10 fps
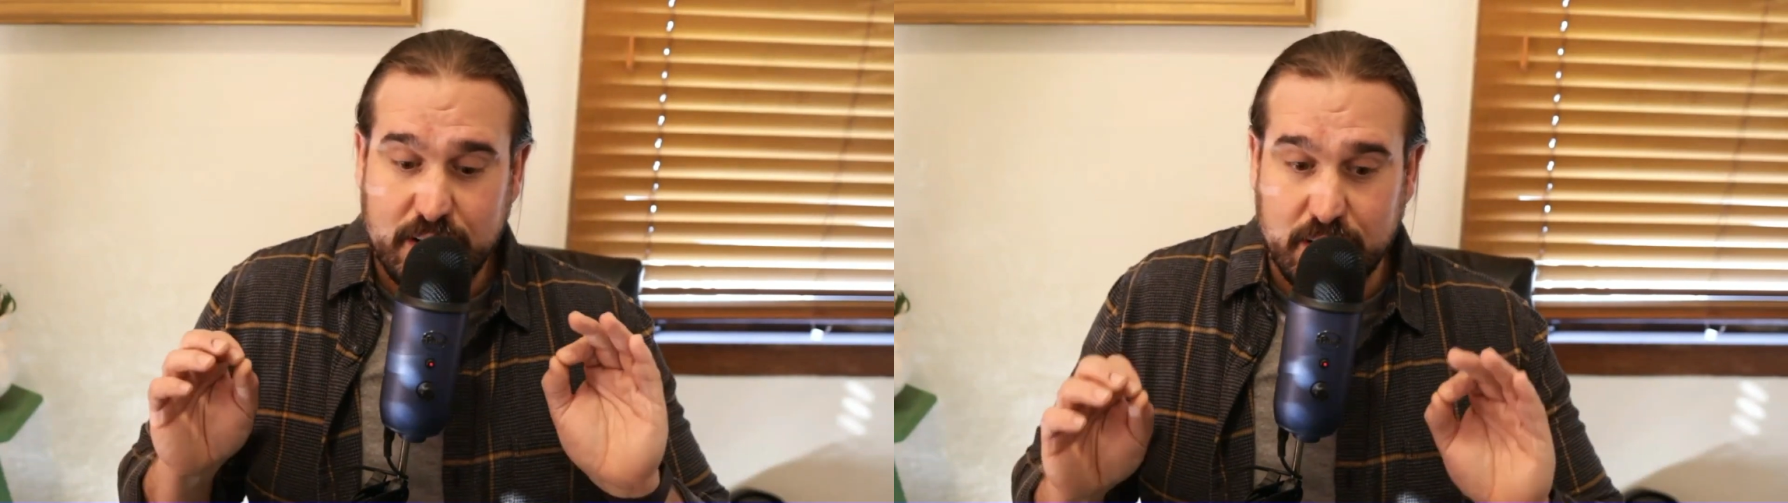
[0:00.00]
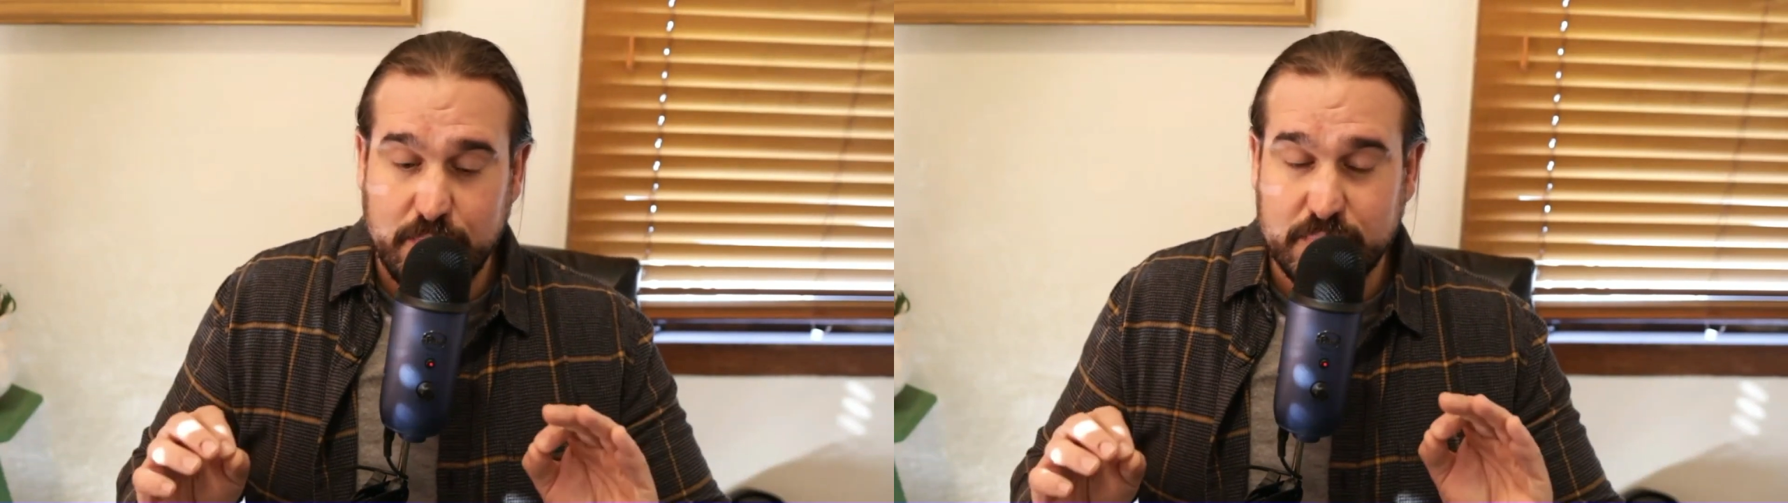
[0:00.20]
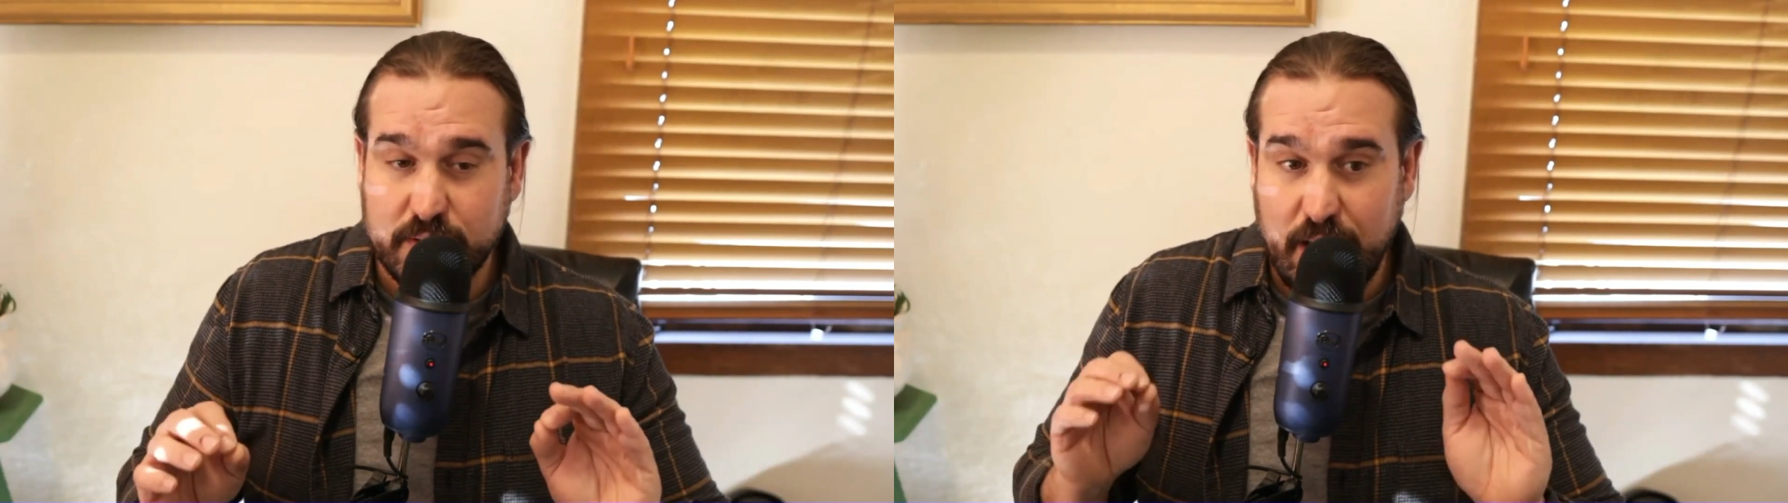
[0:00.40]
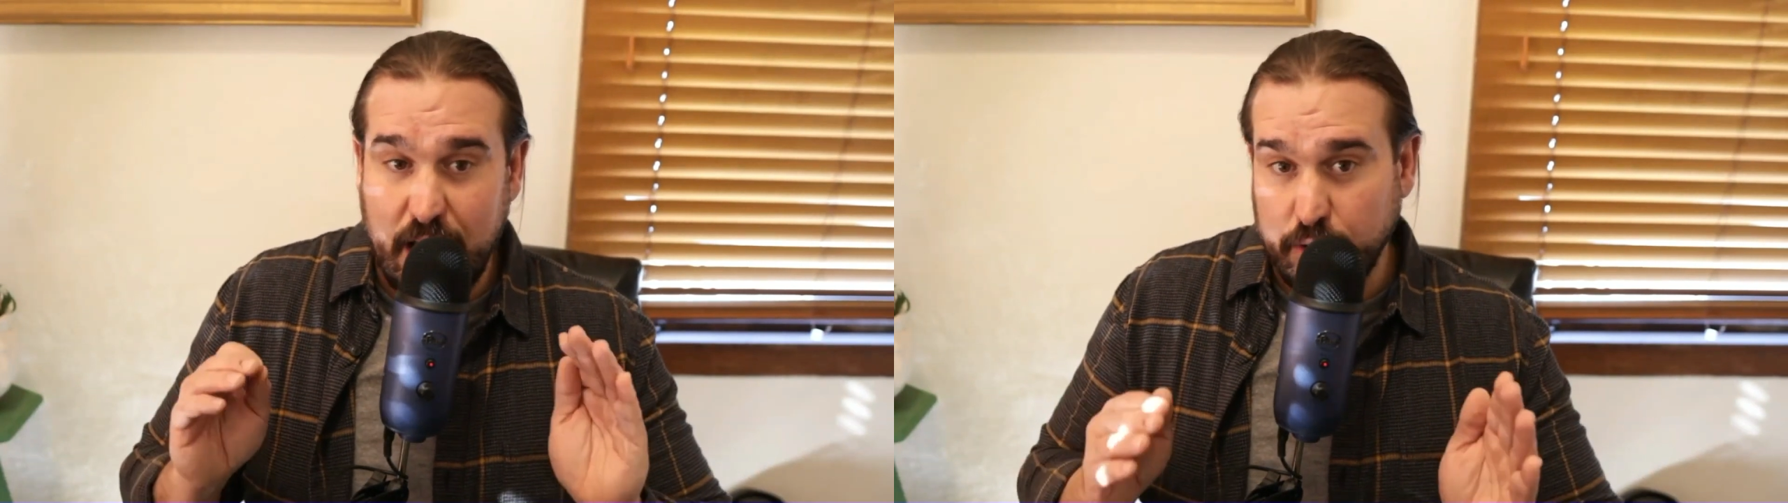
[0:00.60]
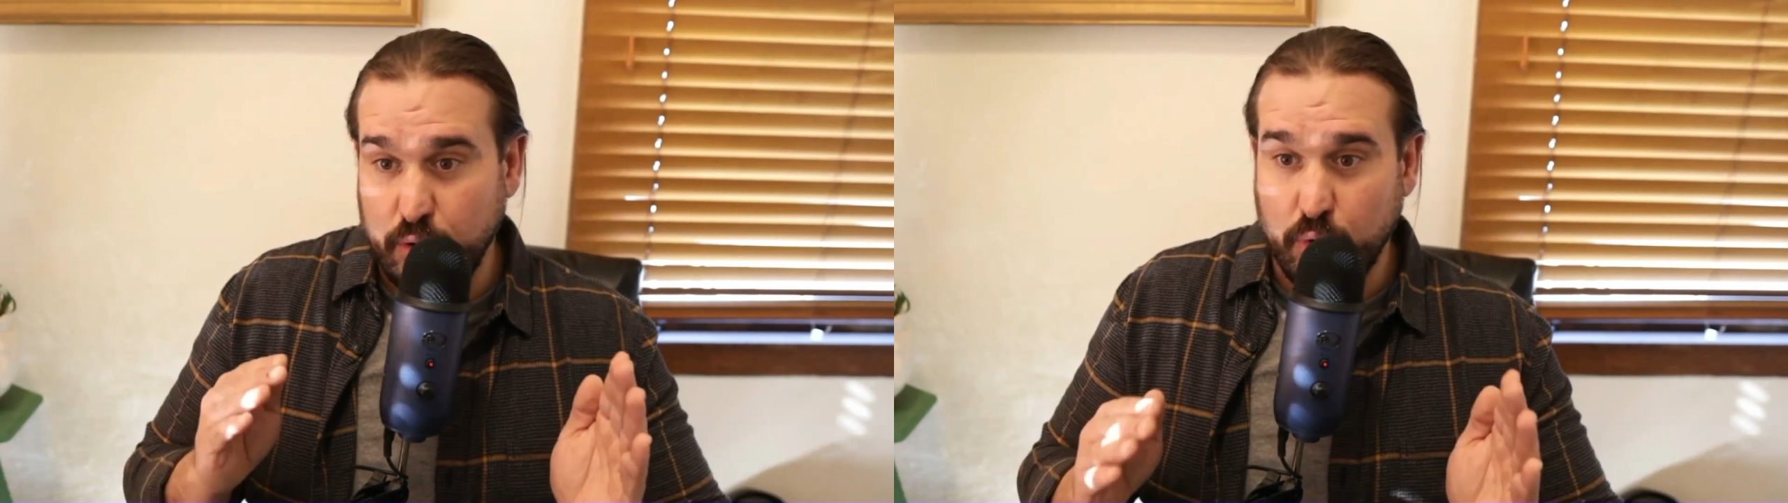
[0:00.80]
glimpse of
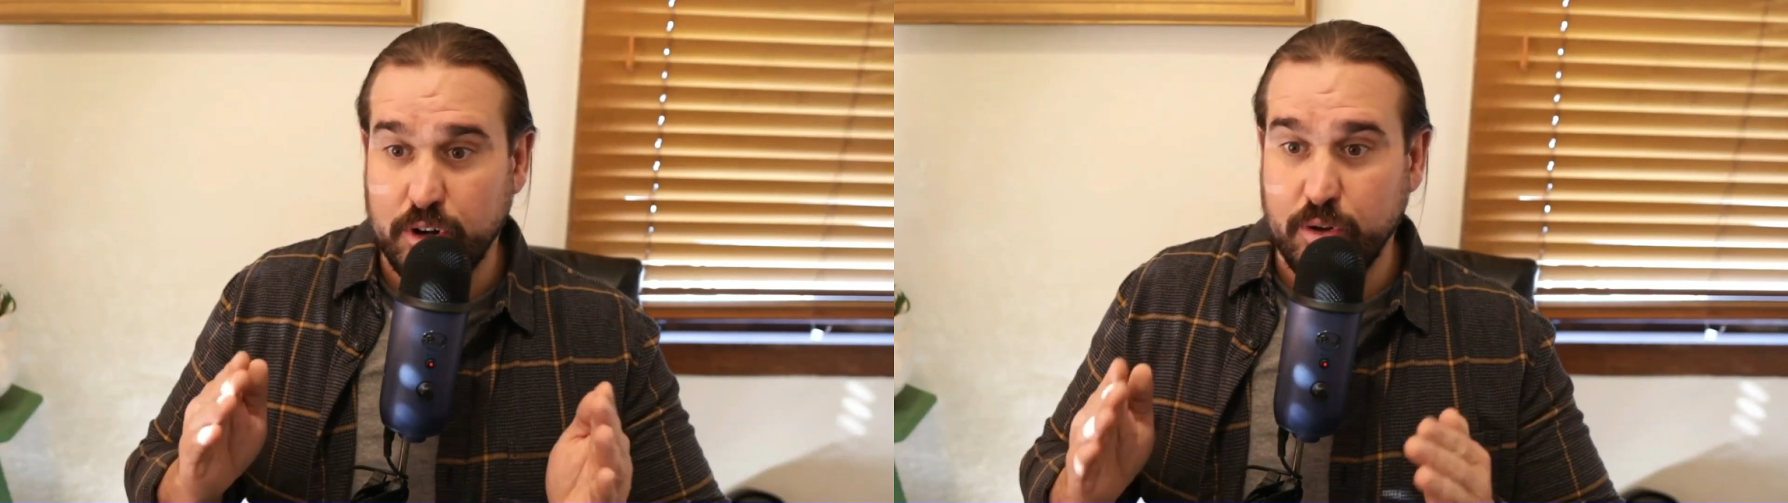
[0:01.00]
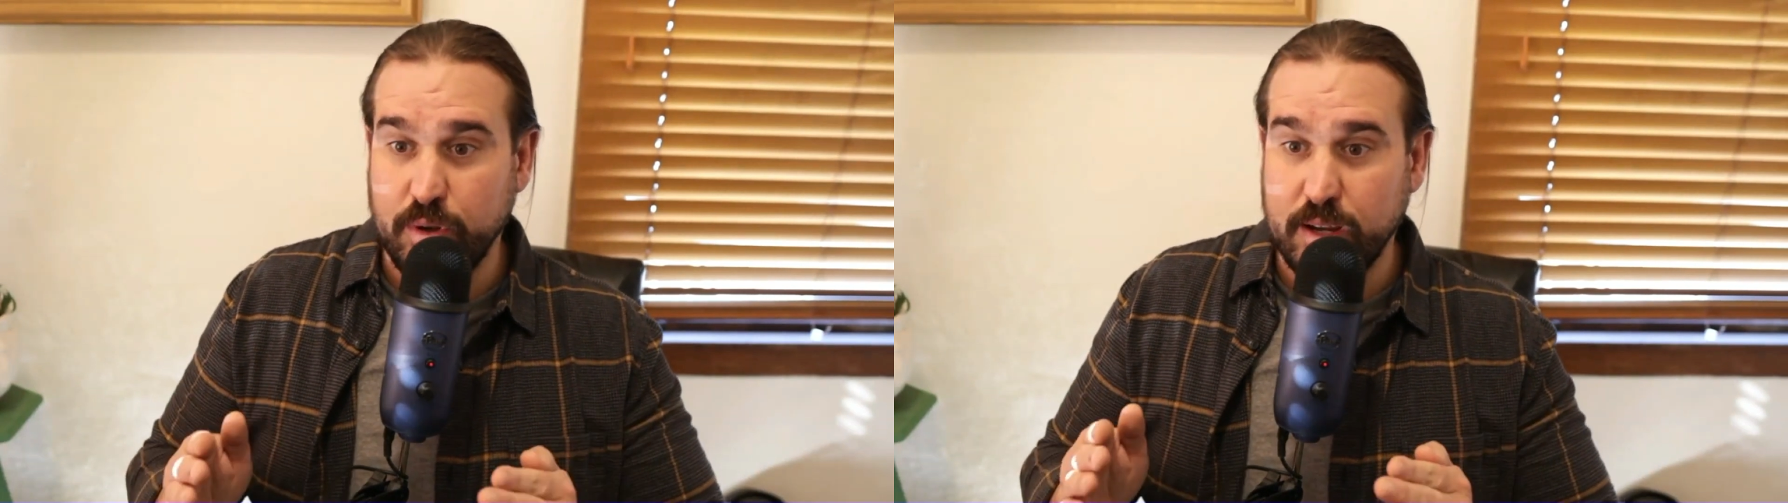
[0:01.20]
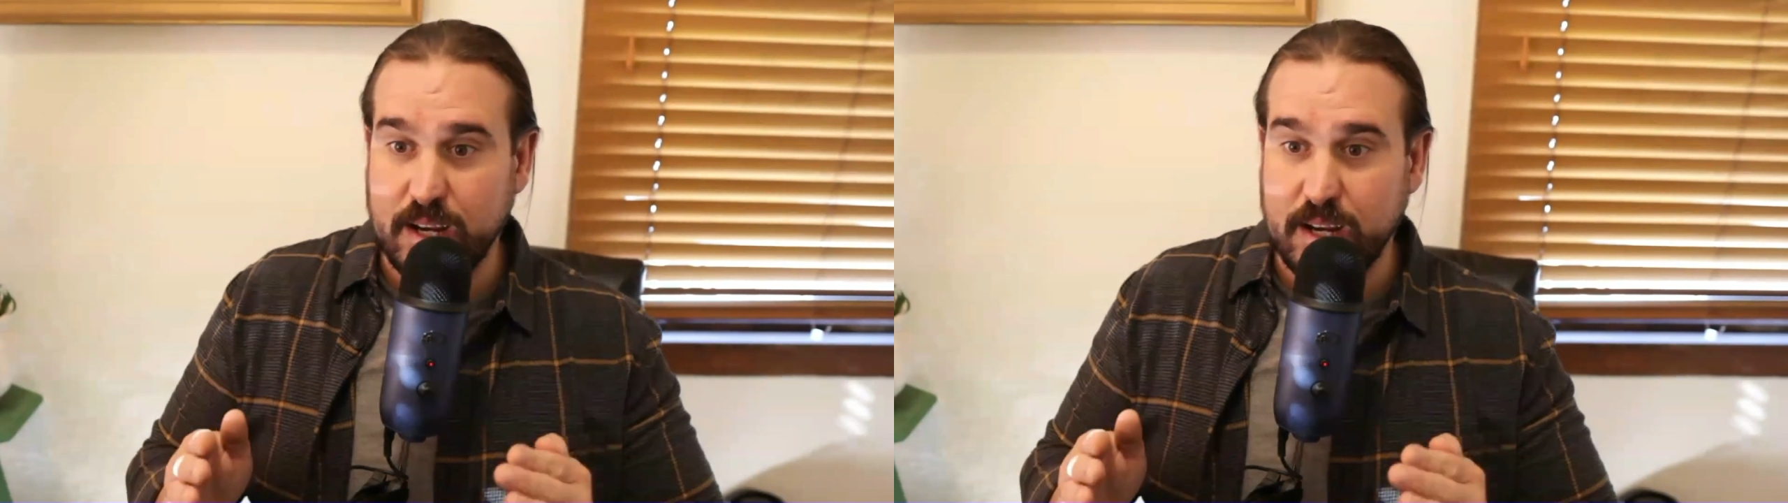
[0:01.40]
how you're doing,